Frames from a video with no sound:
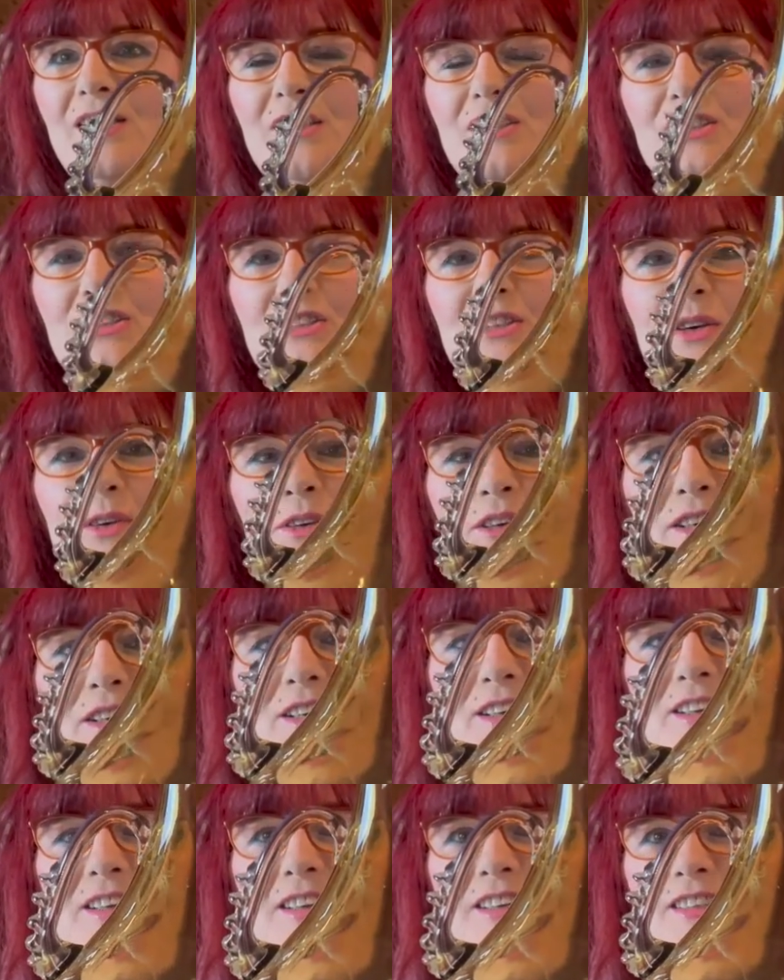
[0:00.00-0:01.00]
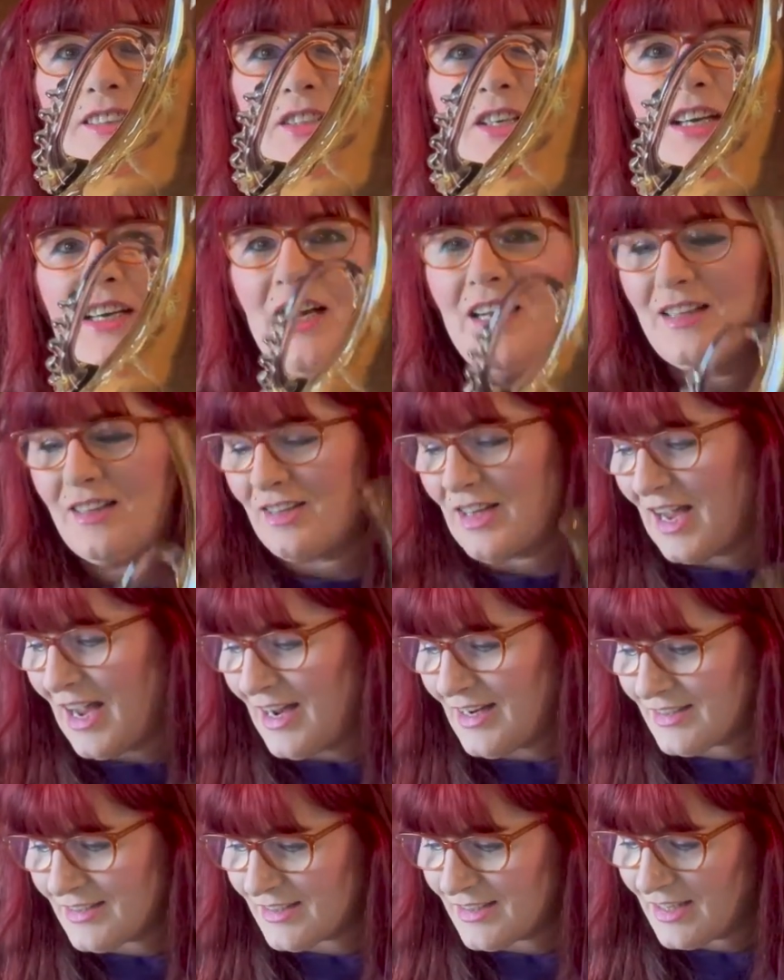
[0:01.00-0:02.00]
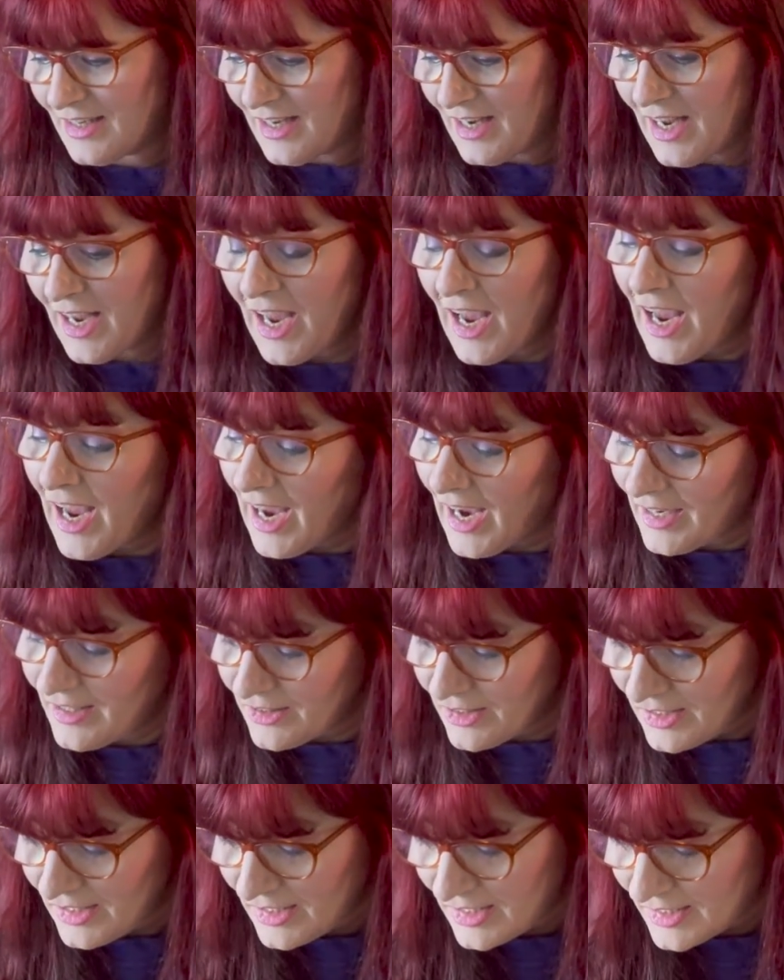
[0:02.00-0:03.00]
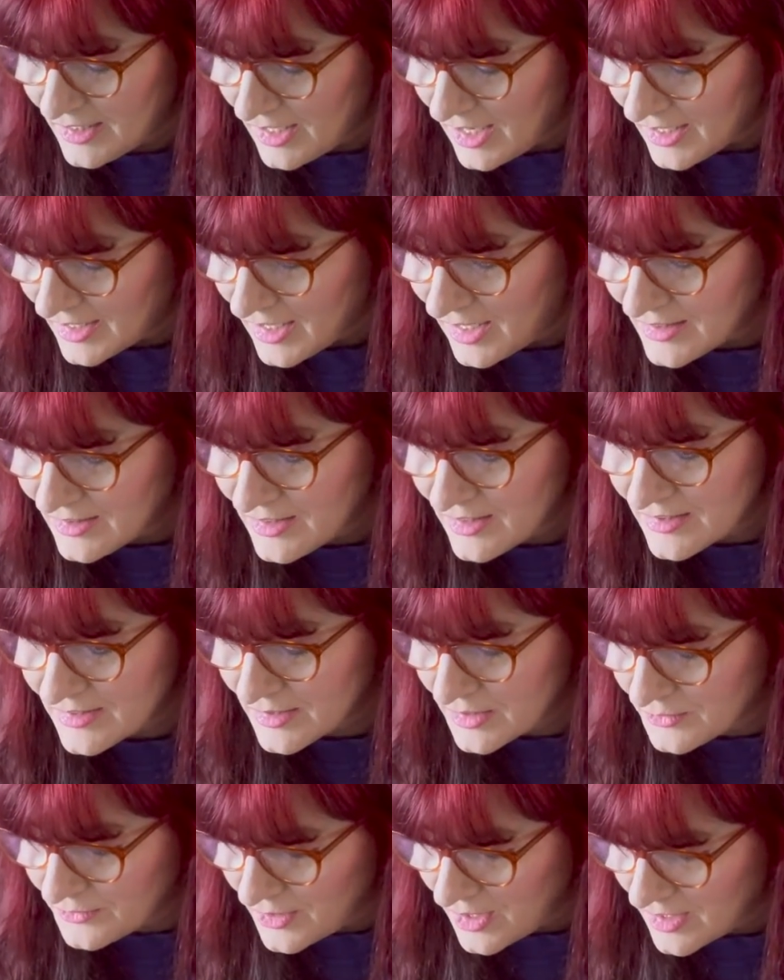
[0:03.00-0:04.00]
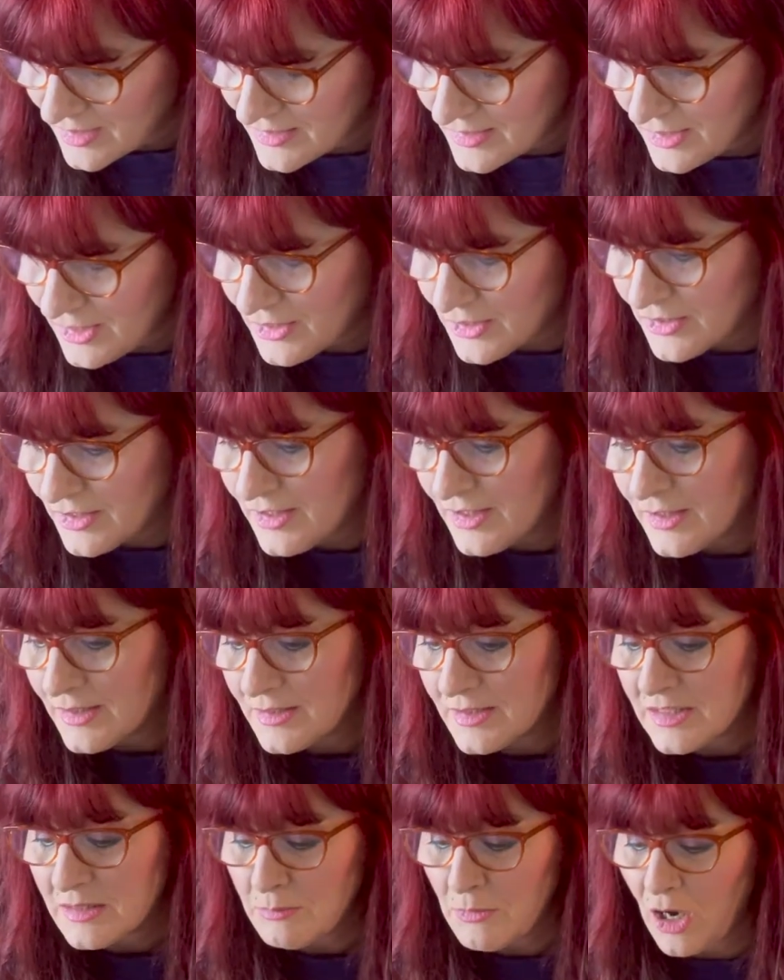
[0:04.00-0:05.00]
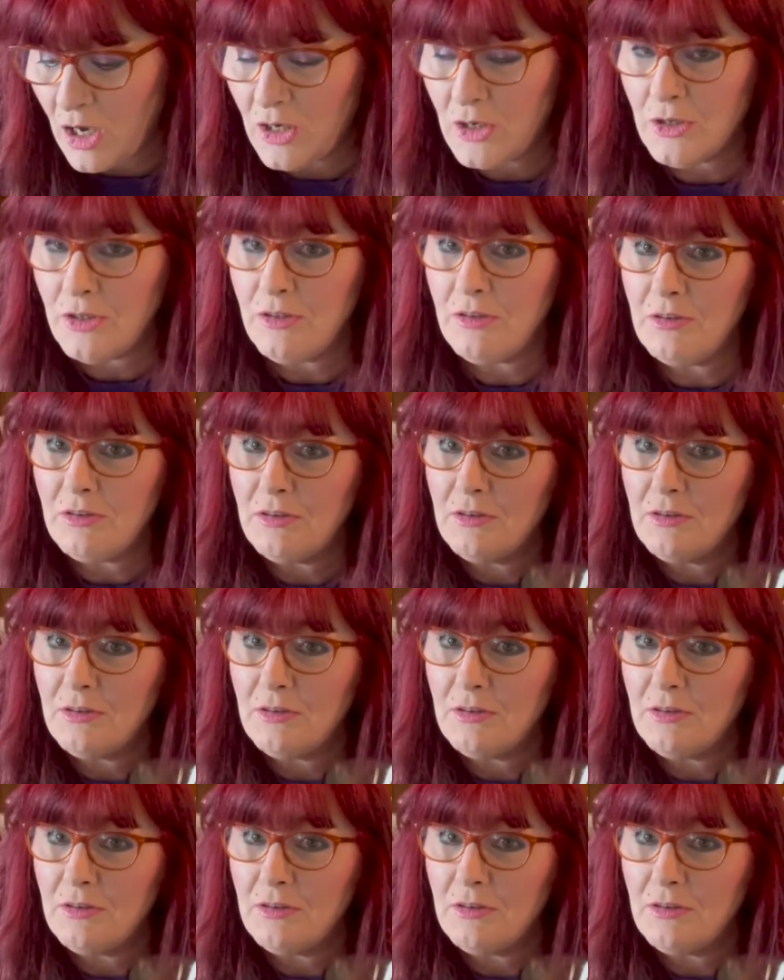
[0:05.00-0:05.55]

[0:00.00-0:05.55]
So good. So I got that. And then I got this little vase here. Smaller.